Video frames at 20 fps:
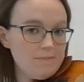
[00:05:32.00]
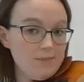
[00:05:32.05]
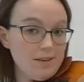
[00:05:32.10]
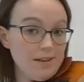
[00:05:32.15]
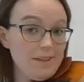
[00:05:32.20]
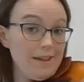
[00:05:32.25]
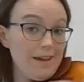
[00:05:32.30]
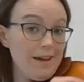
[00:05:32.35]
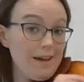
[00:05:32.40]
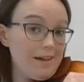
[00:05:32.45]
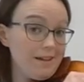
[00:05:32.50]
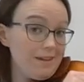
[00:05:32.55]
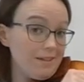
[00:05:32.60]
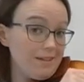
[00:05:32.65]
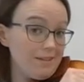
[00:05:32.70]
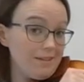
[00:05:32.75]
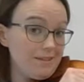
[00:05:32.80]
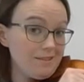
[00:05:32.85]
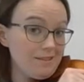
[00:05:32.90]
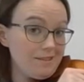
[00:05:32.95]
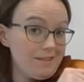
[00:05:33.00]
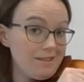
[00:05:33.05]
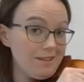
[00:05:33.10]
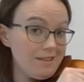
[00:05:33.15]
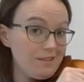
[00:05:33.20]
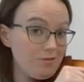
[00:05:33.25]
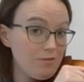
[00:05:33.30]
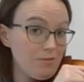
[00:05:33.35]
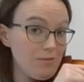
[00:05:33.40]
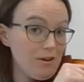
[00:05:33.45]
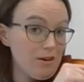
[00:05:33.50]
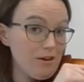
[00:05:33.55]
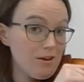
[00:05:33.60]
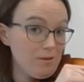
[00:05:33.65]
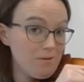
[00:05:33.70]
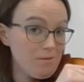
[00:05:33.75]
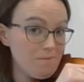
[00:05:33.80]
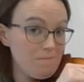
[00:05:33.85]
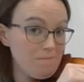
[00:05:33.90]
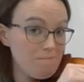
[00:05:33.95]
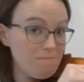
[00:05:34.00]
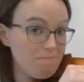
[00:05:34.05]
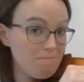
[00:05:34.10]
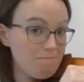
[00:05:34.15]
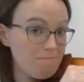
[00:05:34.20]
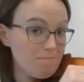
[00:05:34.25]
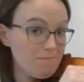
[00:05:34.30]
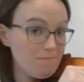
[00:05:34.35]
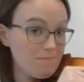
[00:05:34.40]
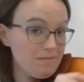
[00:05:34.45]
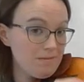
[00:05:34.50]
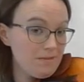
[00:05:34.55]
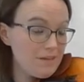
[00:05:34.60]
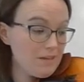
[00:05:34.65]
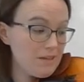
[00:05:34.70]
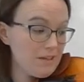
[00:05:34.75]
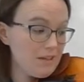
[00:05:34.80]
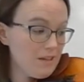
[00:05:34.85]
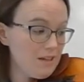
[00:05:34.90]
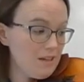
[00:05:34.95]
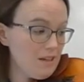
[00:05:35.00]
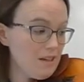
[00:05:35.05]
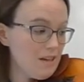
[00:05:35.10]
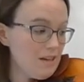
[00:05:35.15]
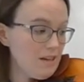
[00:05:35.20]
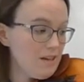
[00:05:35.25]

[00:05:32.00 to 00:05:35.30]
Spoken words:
And that is vibrato, okay?